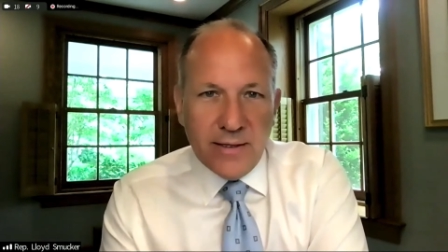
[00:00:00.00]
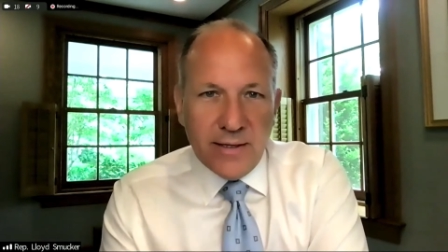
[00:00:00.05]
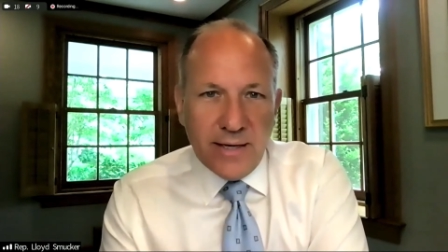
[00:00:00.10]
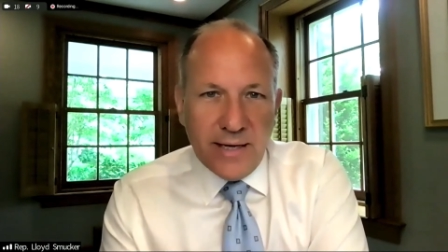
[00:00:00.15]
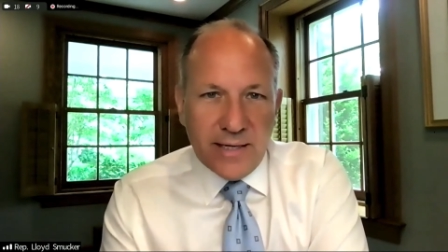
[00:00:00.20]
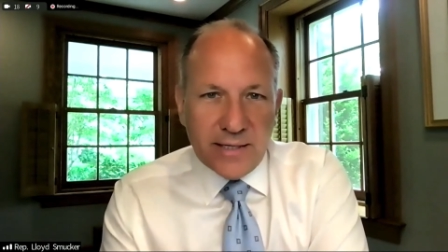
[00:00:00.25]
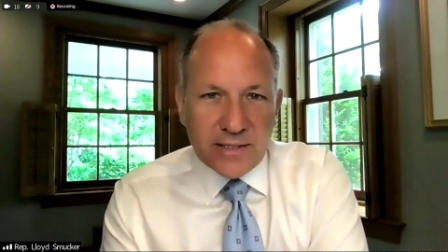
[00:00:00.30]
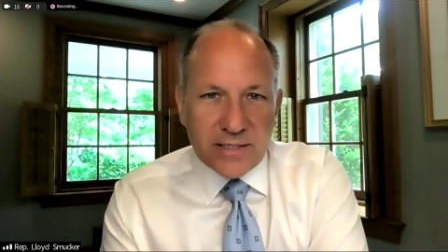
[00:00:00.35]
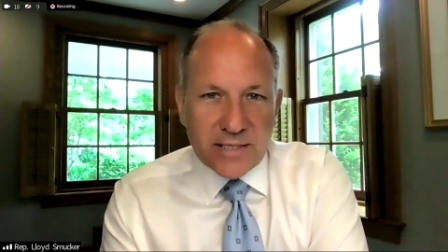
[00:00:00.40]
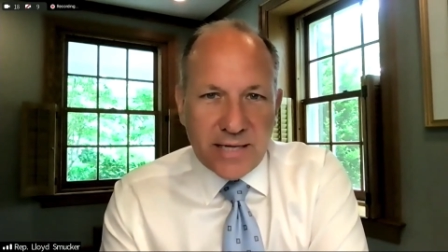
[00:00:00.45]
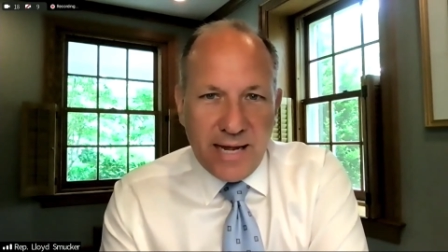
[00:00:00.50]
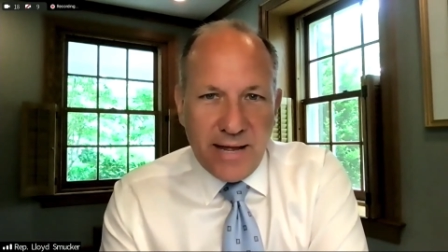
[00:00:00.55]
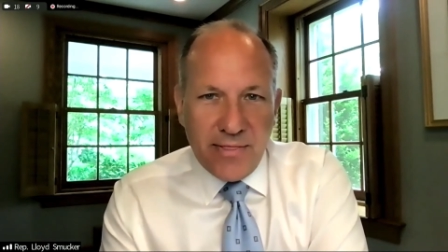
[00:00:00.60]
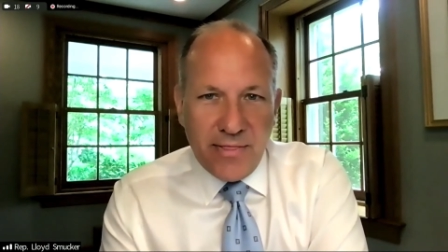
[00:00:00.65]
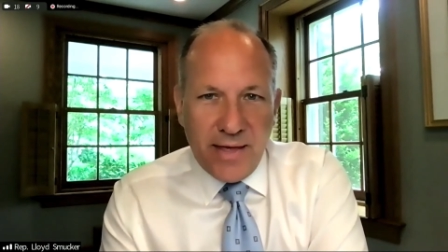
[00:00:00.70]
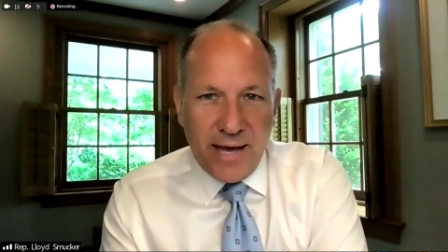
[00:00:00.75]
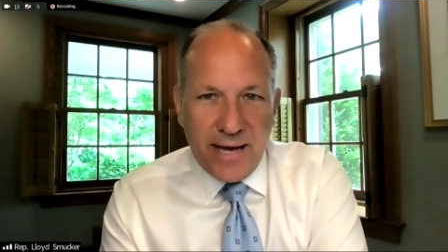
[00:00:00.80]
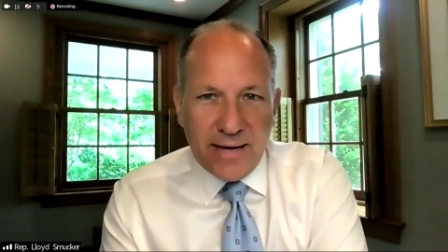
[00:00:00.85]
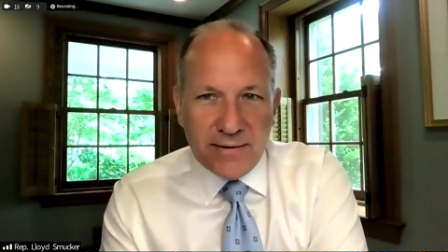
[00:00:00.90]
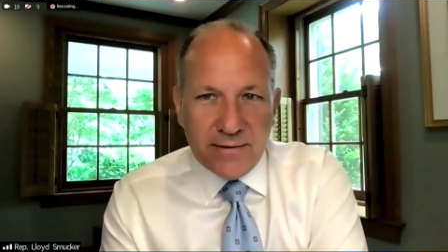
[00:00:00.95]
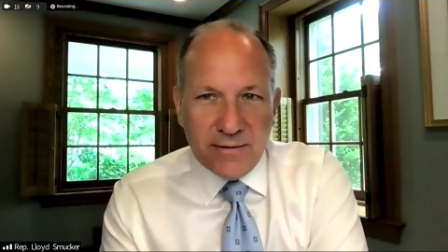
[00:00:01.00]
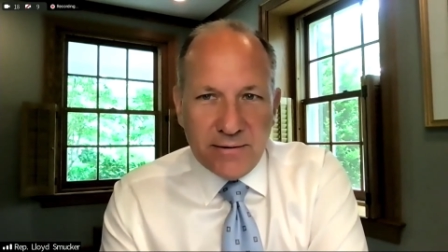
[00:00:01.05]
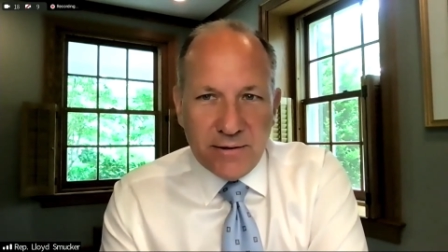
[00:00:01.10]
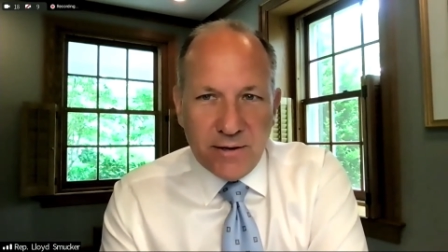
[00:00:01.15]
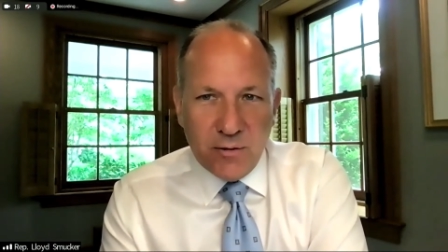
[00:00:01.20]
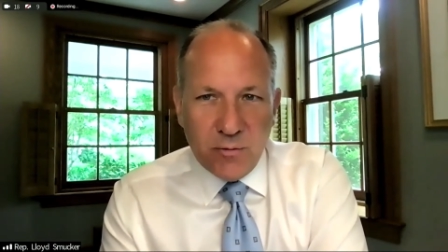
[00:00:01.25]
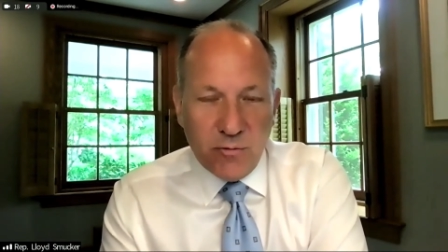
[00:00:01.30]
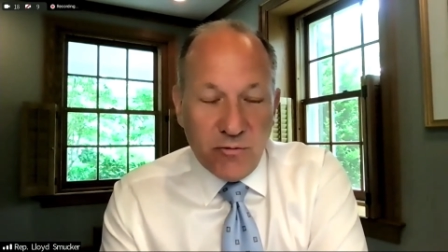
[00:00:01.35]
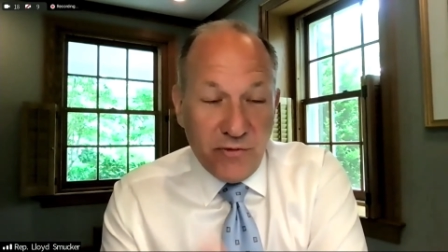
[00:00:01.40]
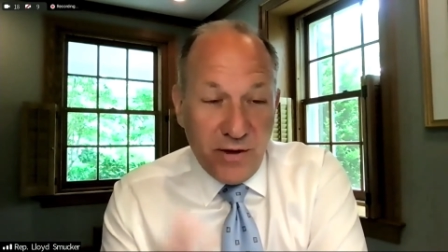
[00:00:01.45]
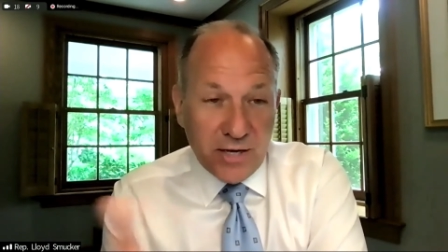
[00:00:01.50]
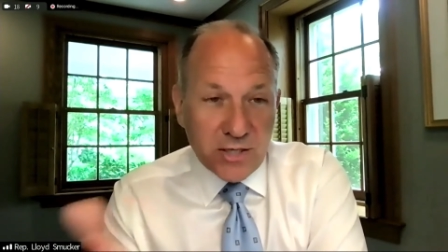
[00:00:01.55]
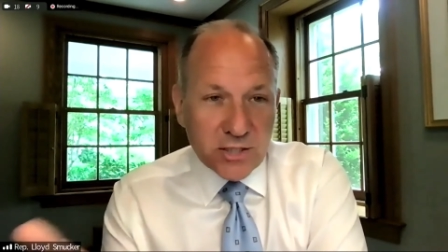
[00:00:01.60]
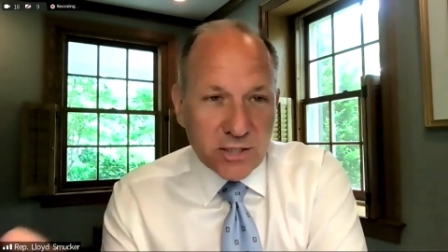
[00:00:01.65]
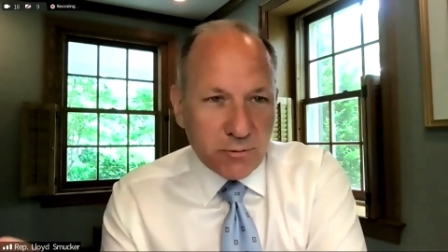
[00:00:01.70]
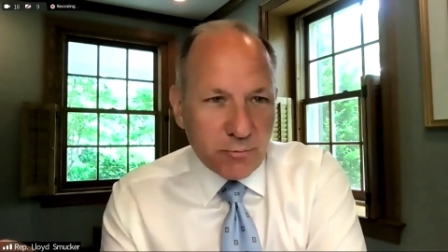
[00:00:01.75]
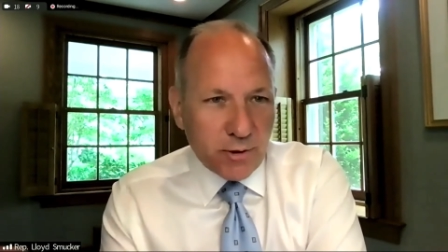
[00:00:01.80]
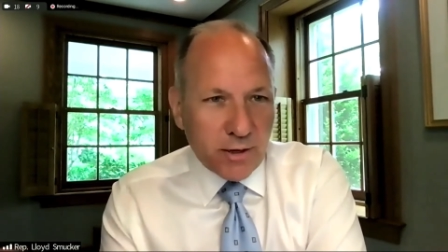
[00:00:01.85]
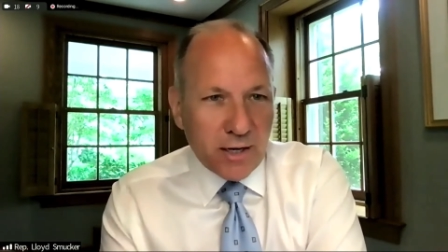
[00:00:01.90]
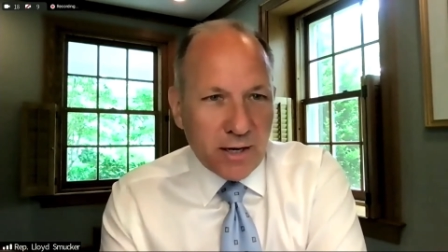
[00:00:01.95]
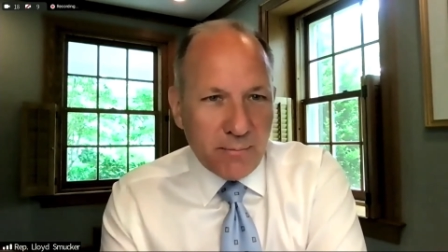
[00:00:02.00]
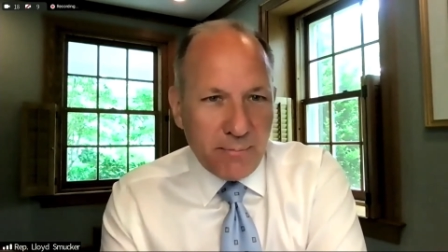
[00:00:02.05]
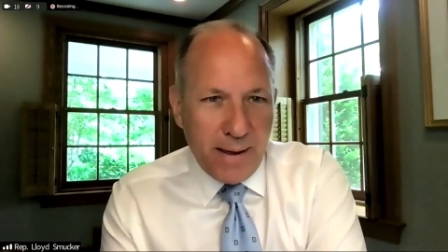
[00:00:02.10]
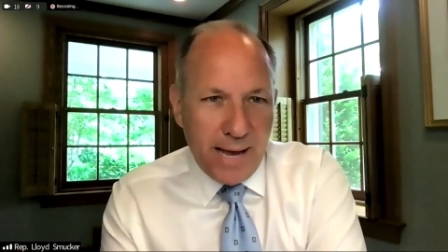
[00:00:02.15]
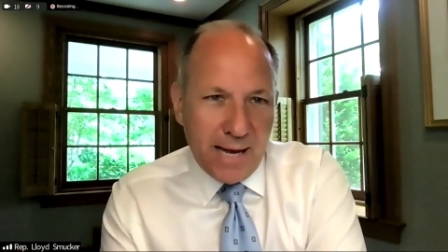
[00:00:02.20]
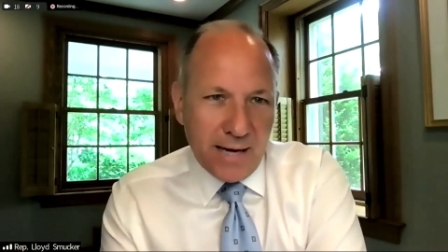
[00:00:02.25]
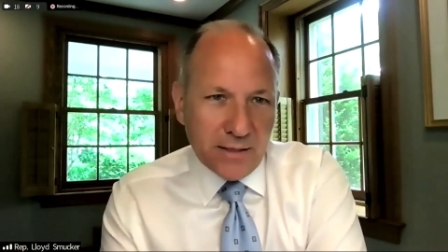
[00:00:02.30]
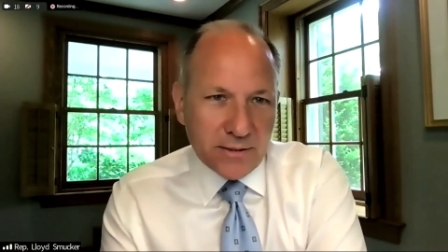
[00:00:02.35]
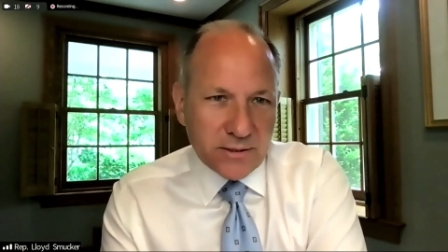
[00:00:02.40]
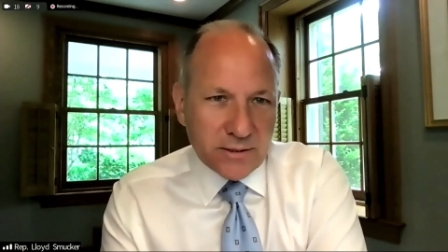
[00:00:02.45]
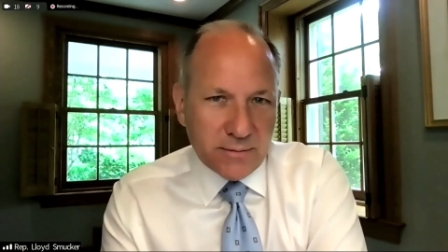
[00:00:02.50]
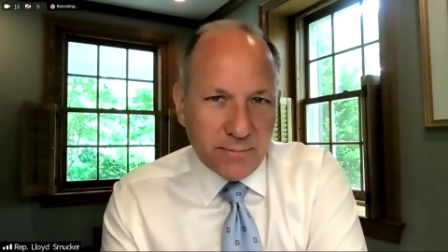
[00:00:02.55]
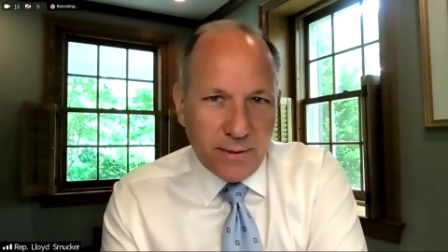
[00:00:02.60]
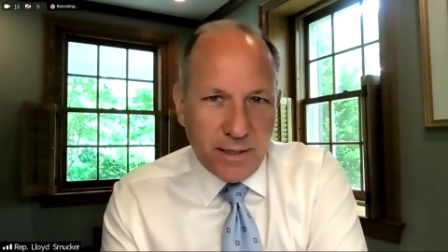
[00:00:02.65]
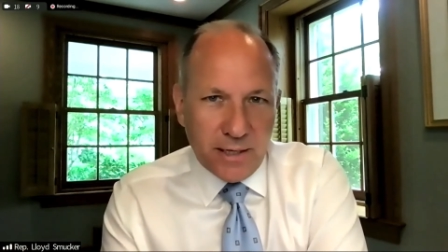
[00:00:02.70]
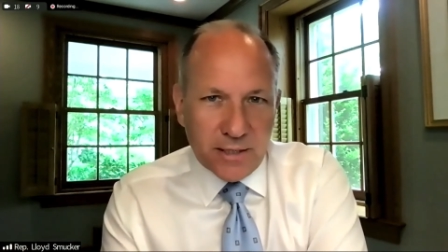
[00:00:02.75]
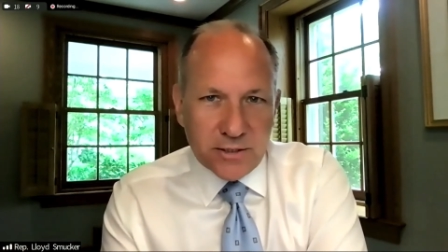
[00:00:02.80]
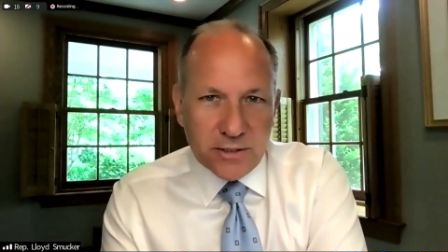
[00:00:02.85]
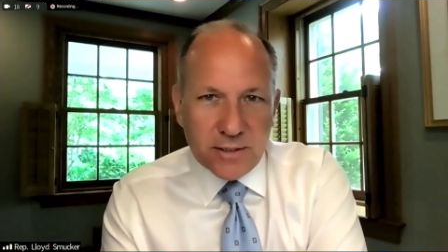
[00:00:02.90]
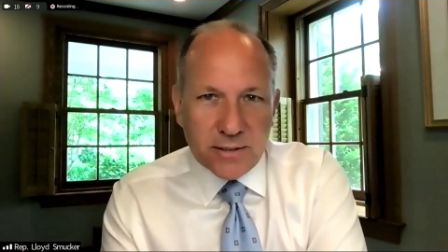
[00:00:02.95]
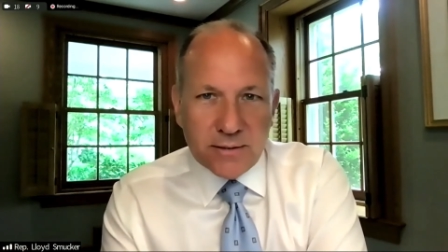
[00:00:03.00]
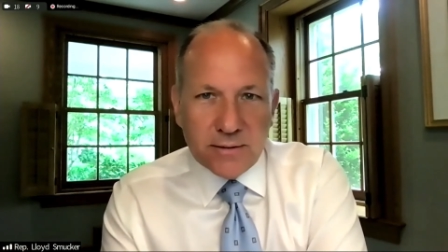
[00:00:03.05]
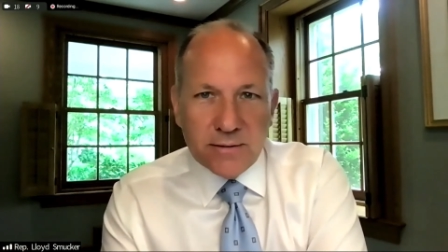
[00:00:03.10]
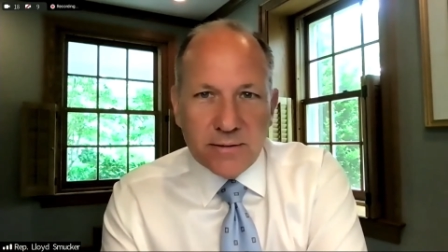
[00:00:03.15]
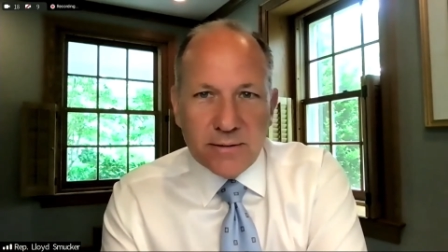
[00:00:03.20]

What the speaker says: and said that eventually we're going to balance the budget.